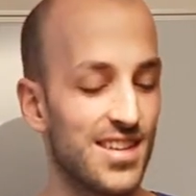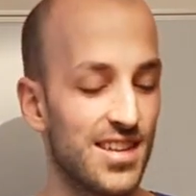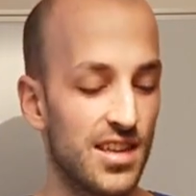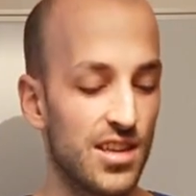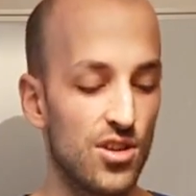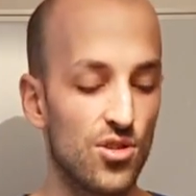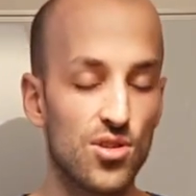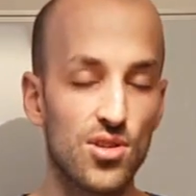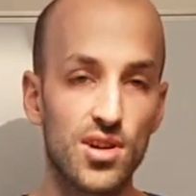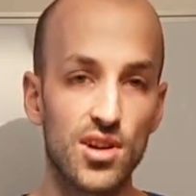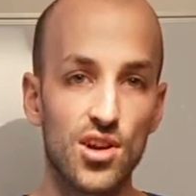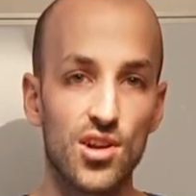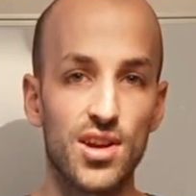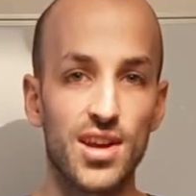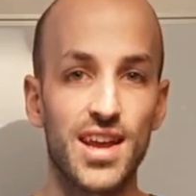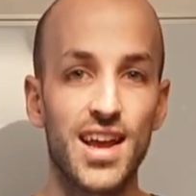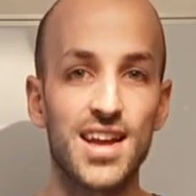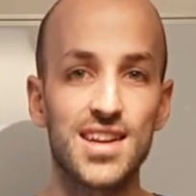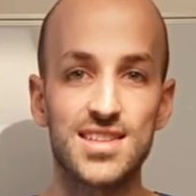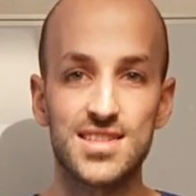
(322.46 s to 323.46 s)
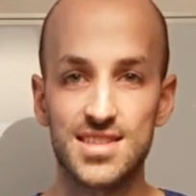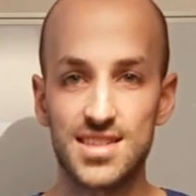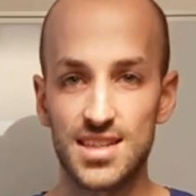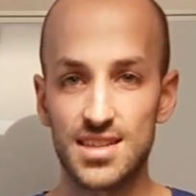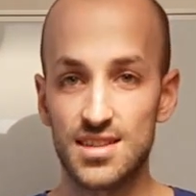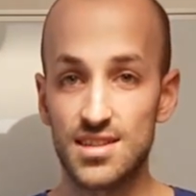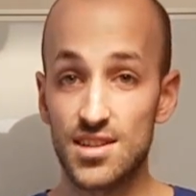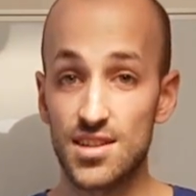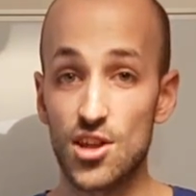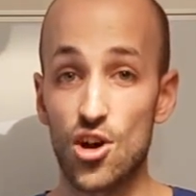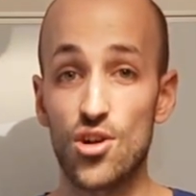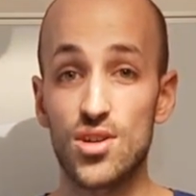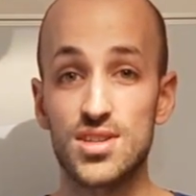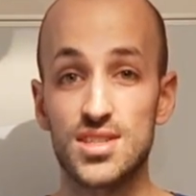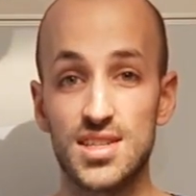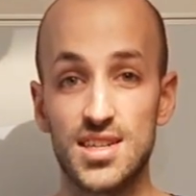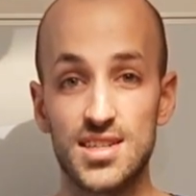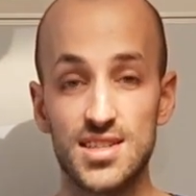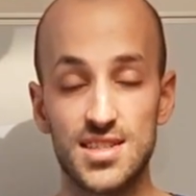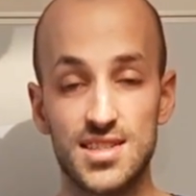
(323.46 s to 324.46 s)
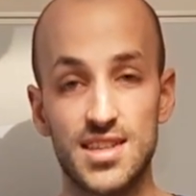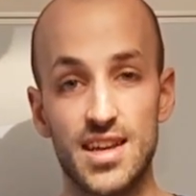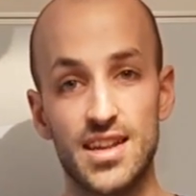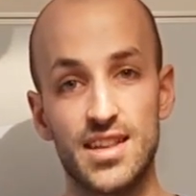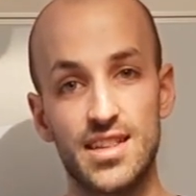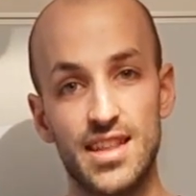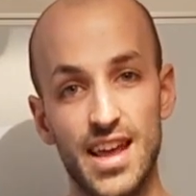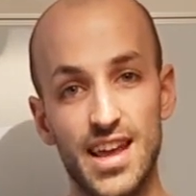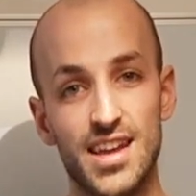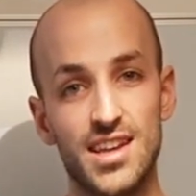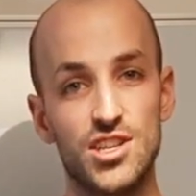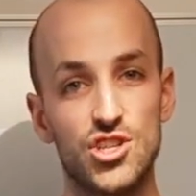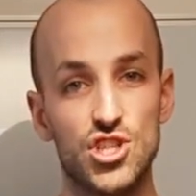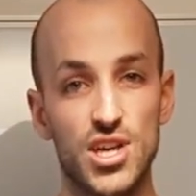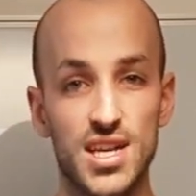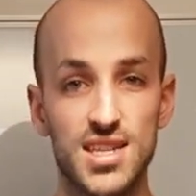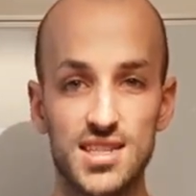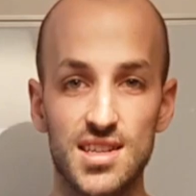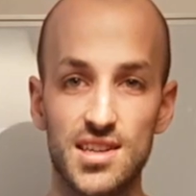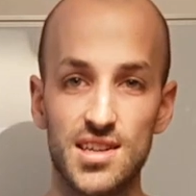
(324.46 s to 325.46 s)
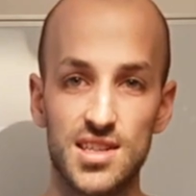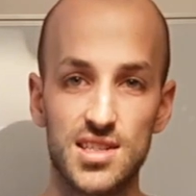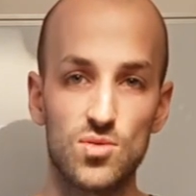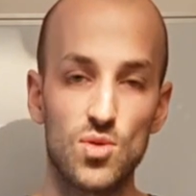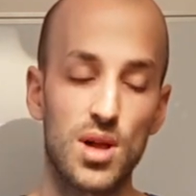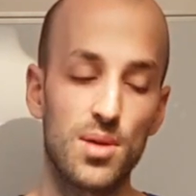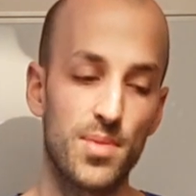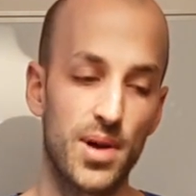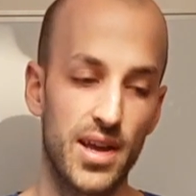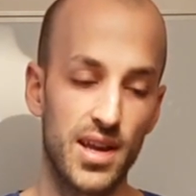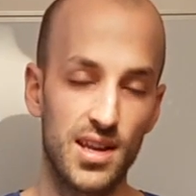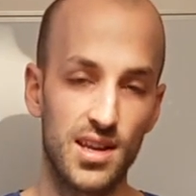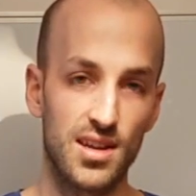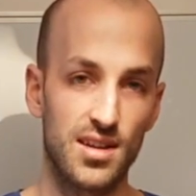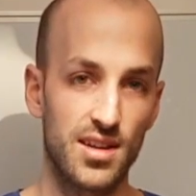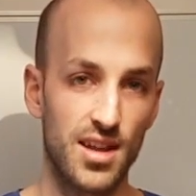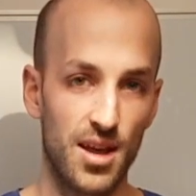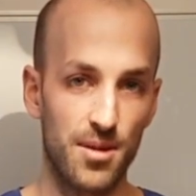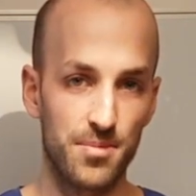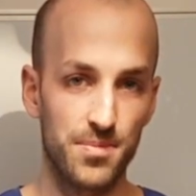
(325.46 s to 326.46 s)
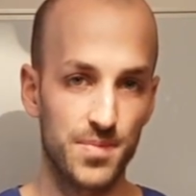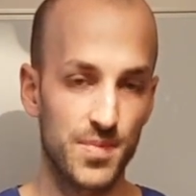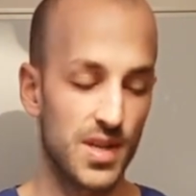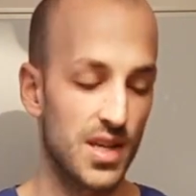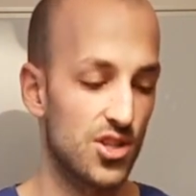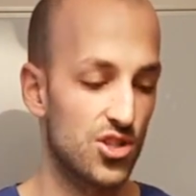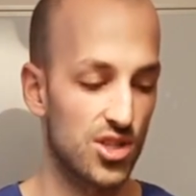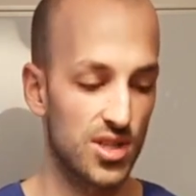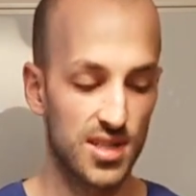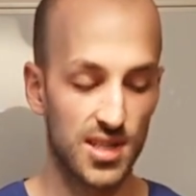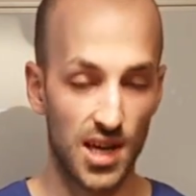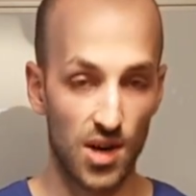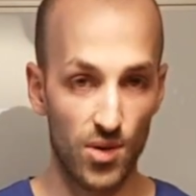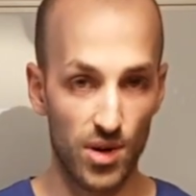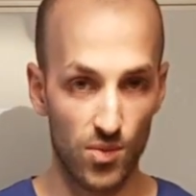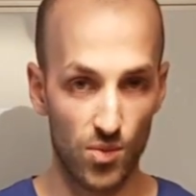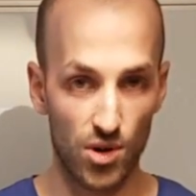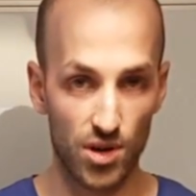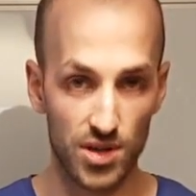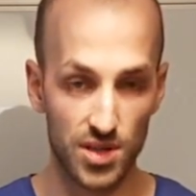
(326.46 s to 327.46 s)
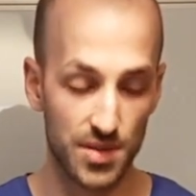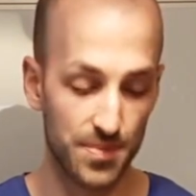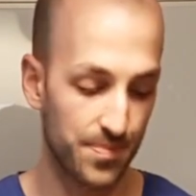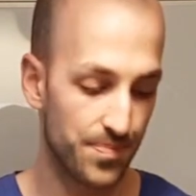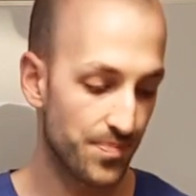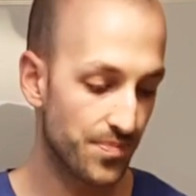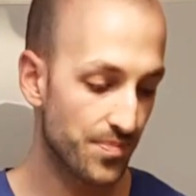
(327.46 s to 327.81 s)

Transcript: you're going to get the toxins that they ingested as well by eating them. That's just how it works.